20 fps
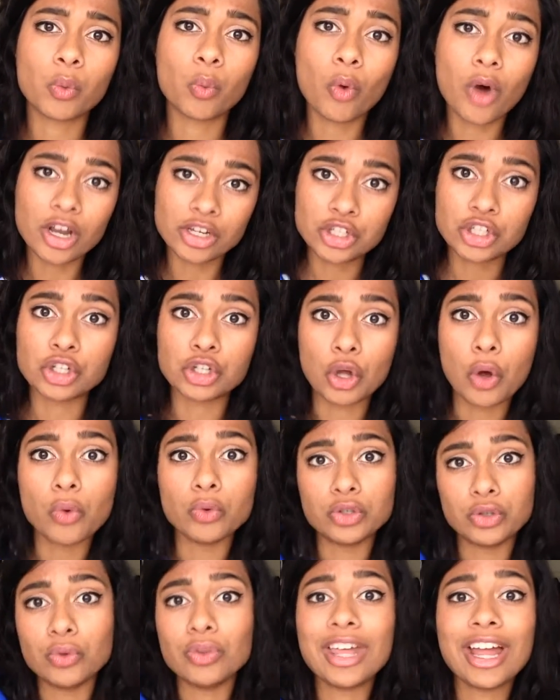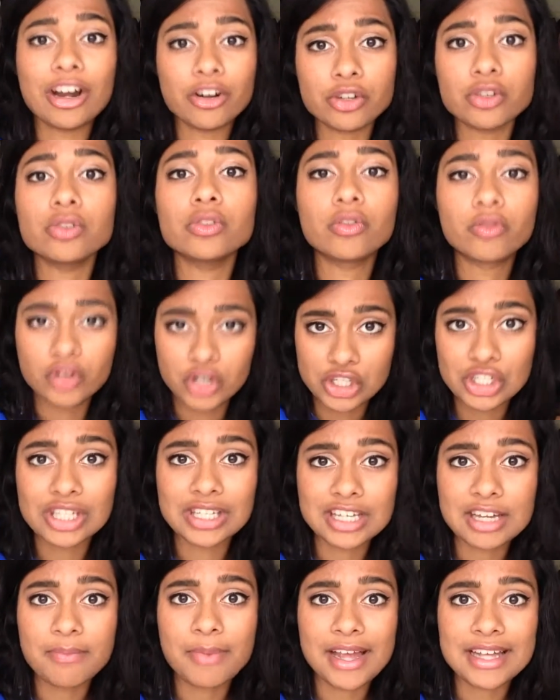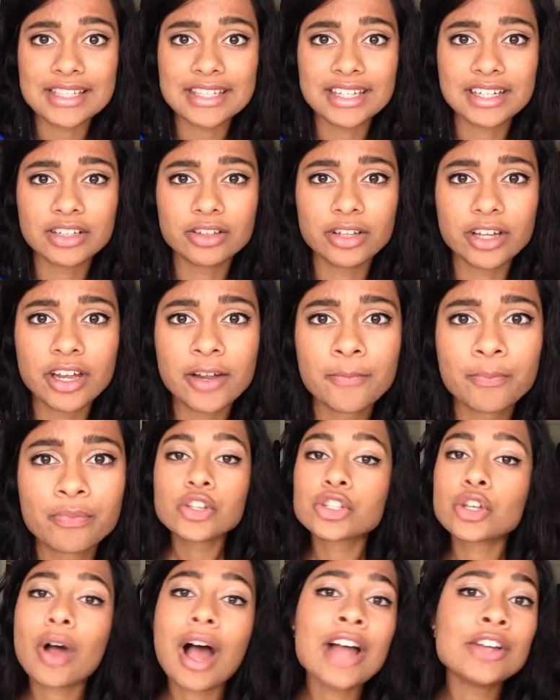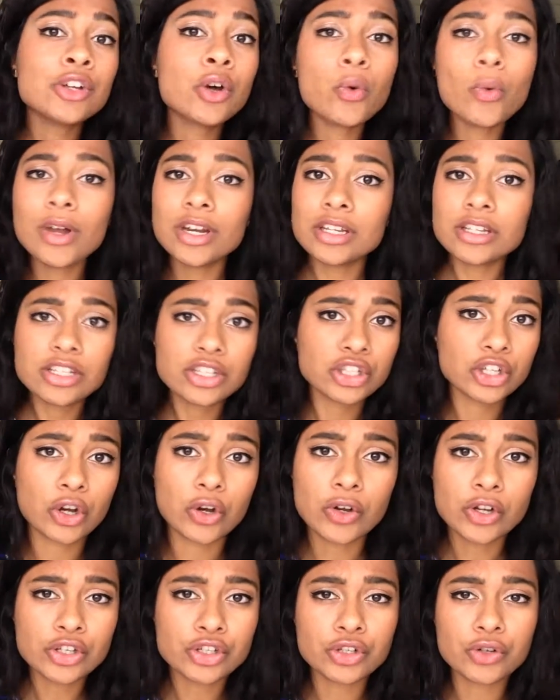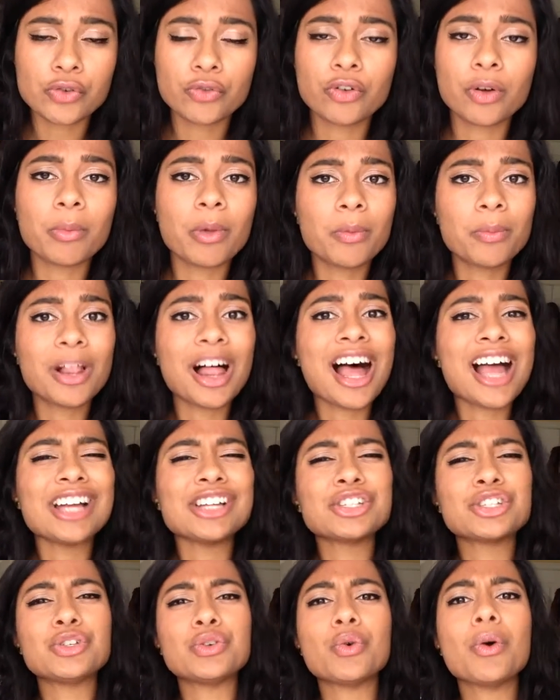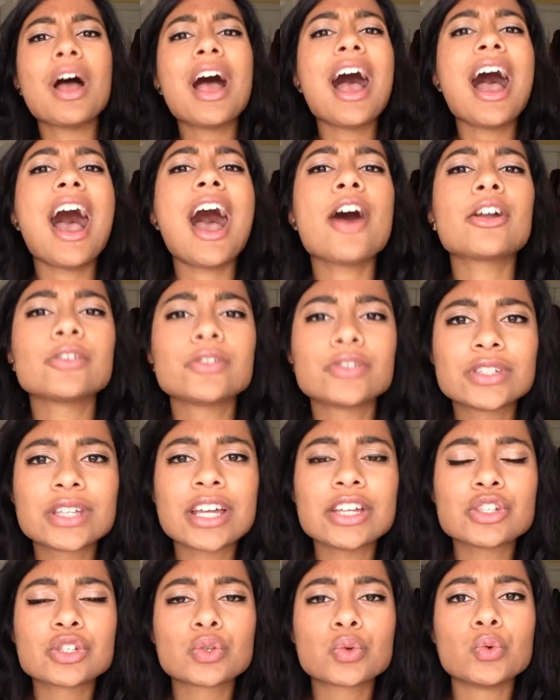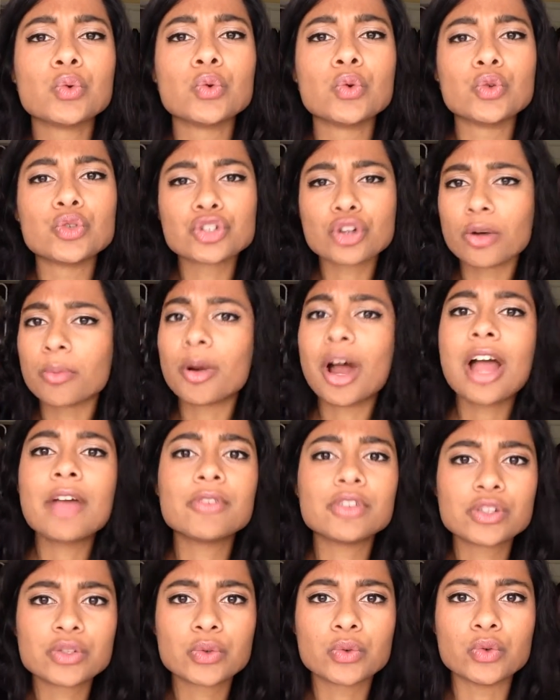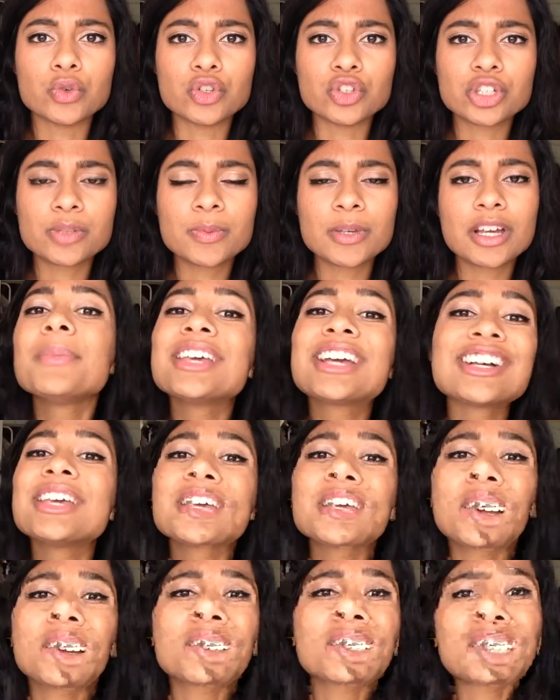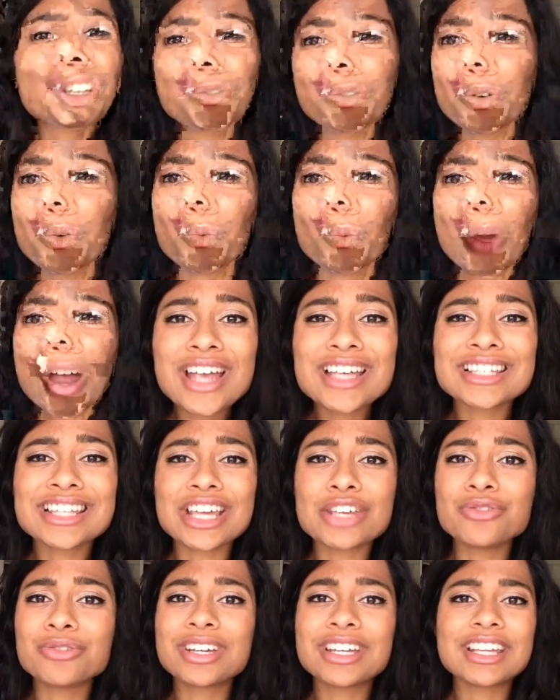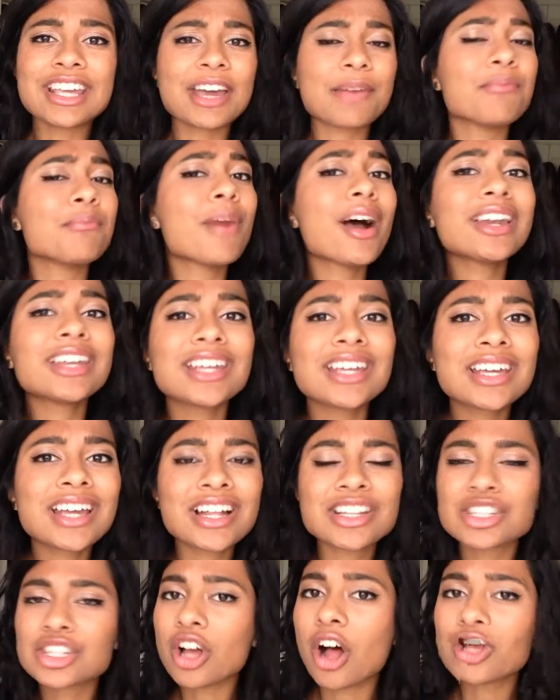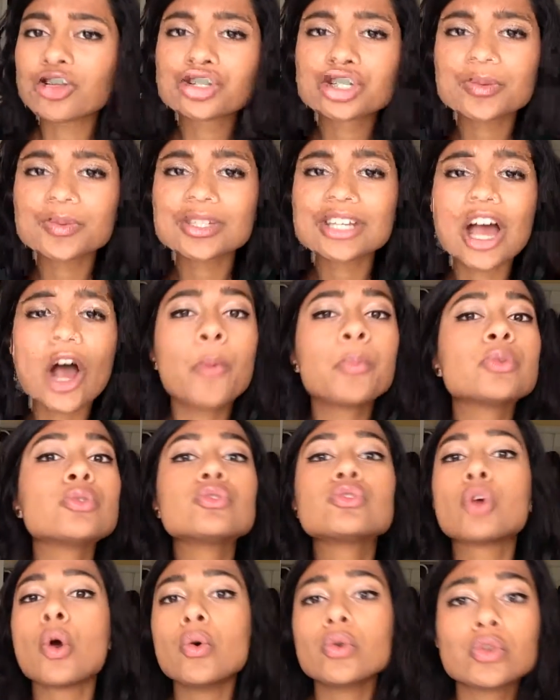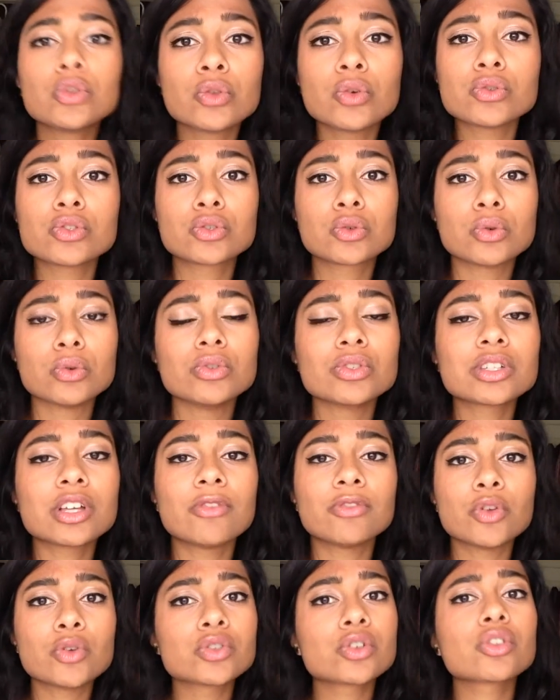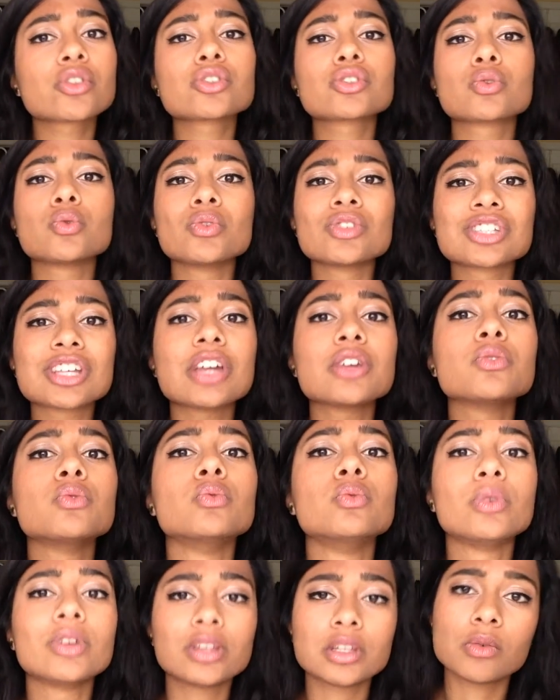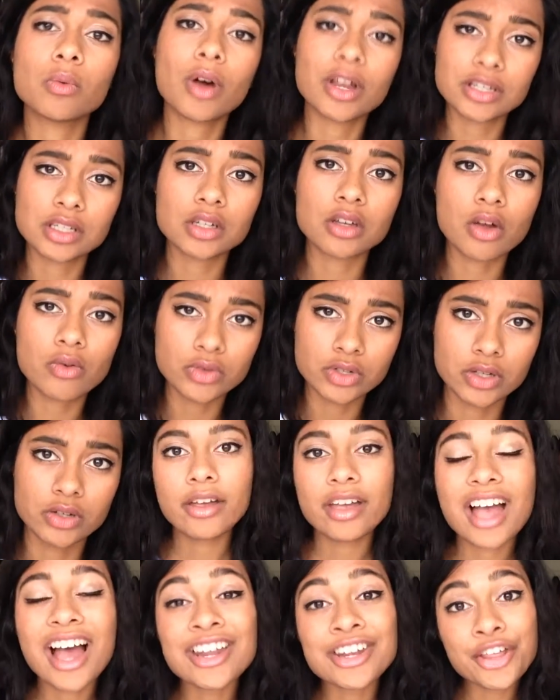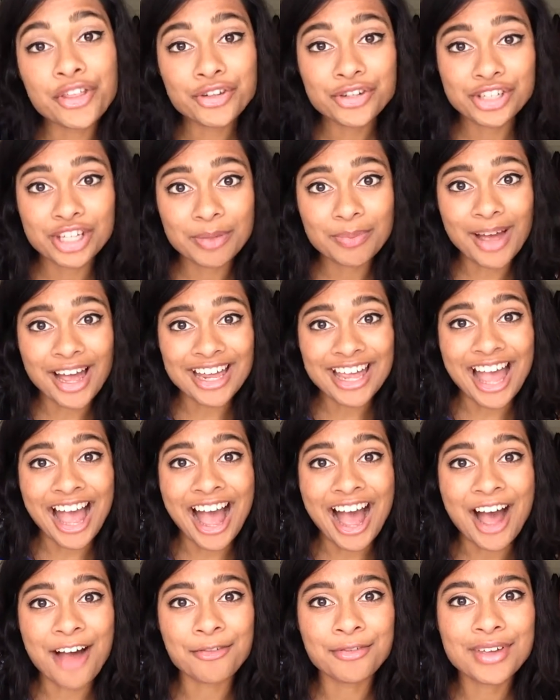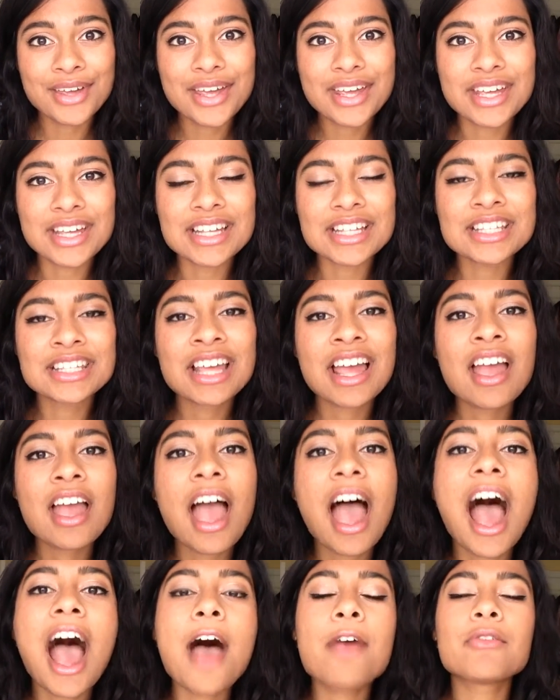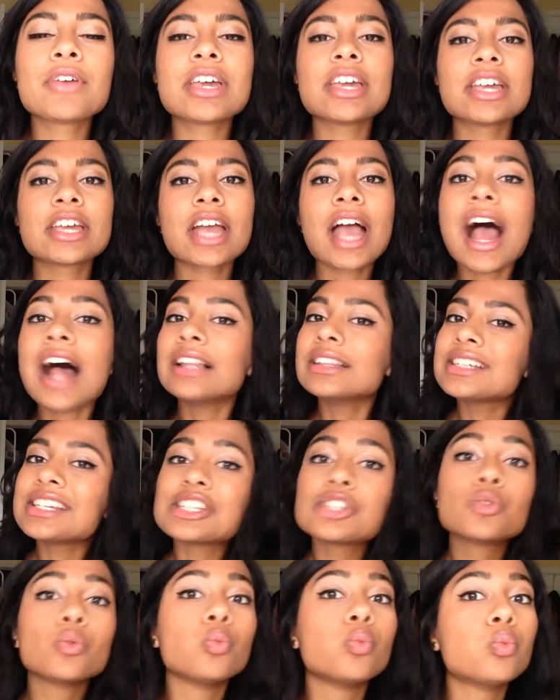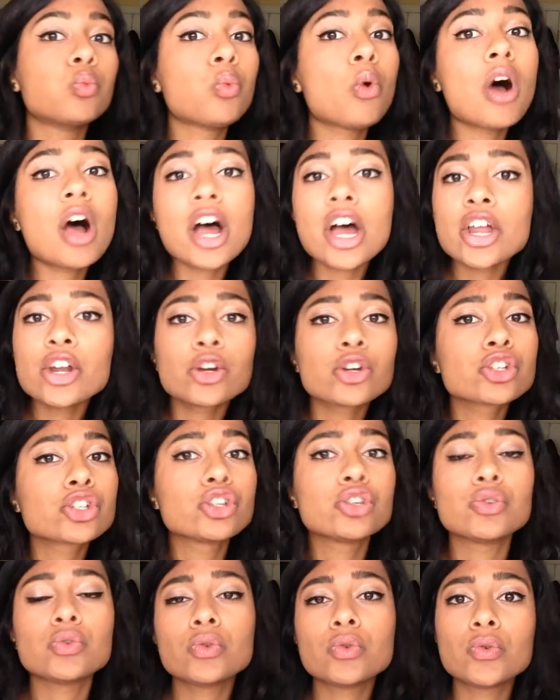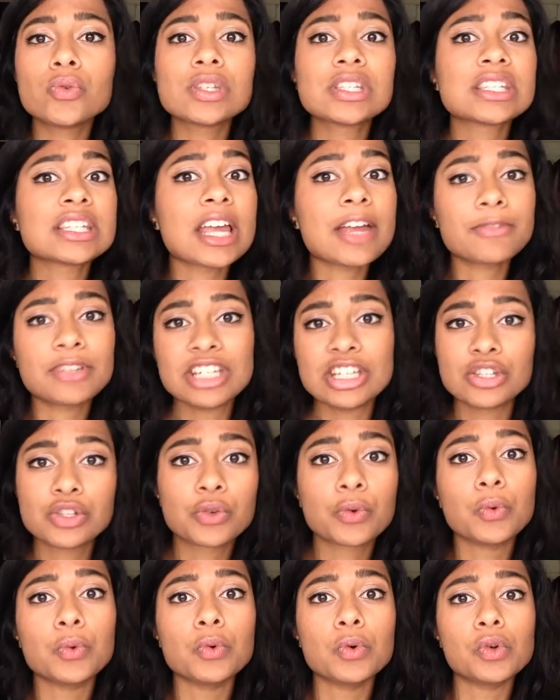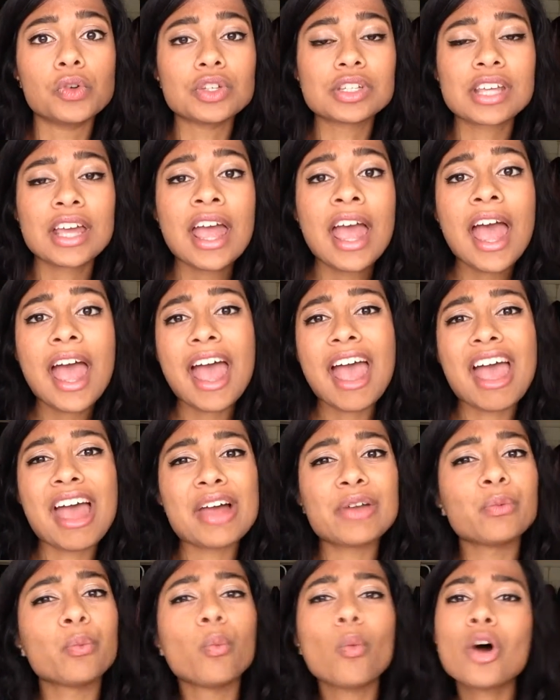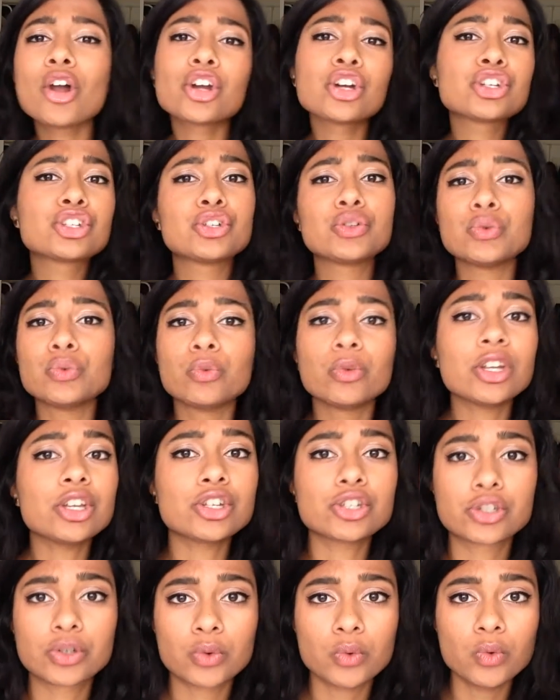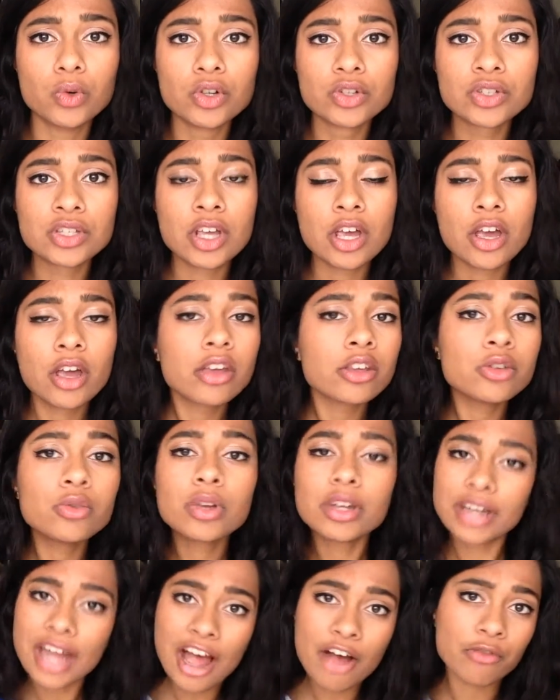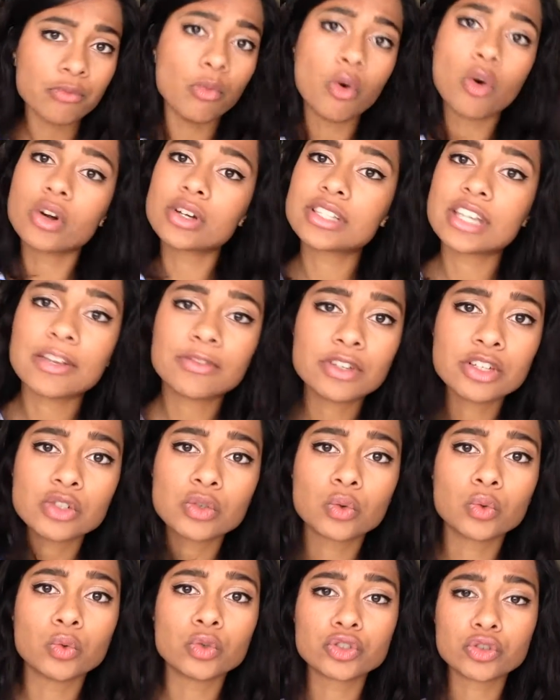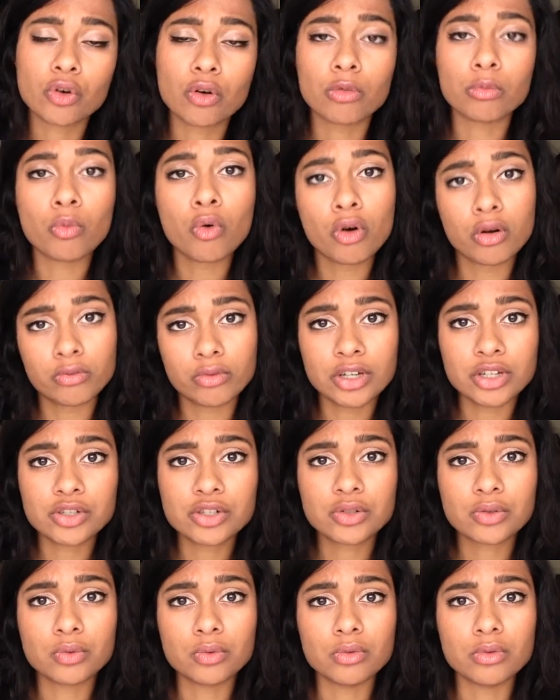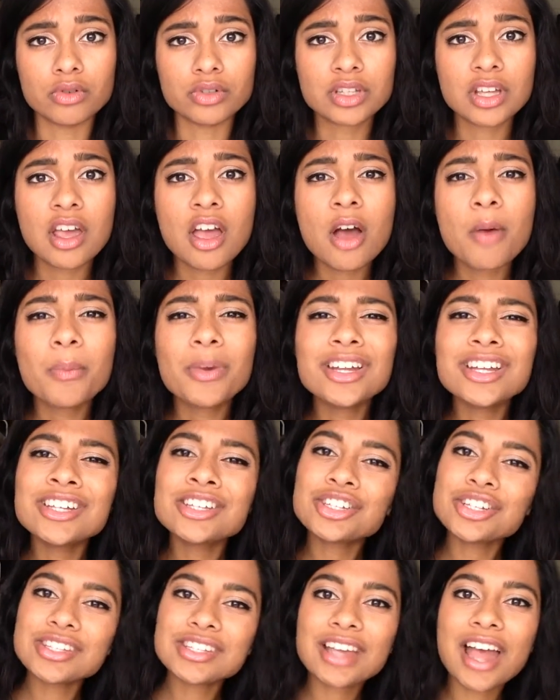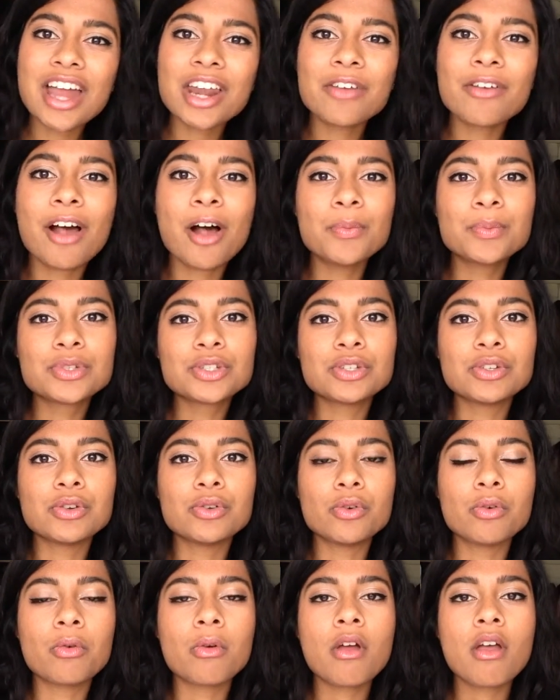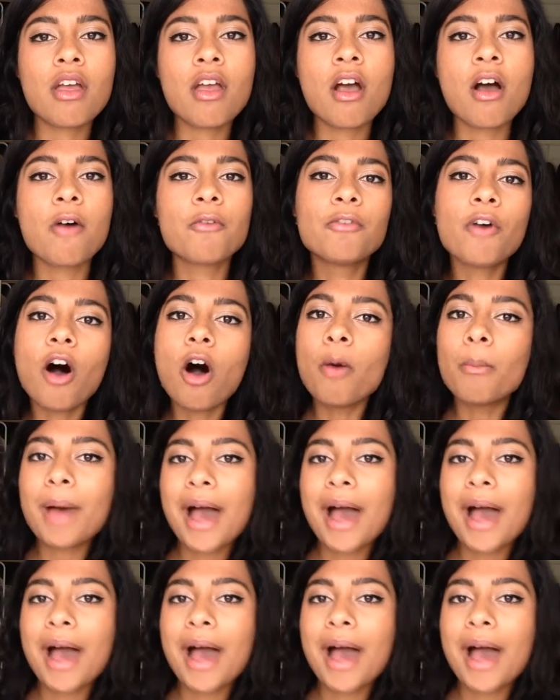want to go to their university, basically. So I don't want to discourage you from applying to out-of-state schools or private schools, because there are different ways that you can get money and scholarships to help you go to those schools if those are the schools that you really want to go to. Another tip I have is having at least 1 or 2 safety schools and 1 or 2 reach schools. You can have more safety schools or more reach schools, but it just kind of helps you fall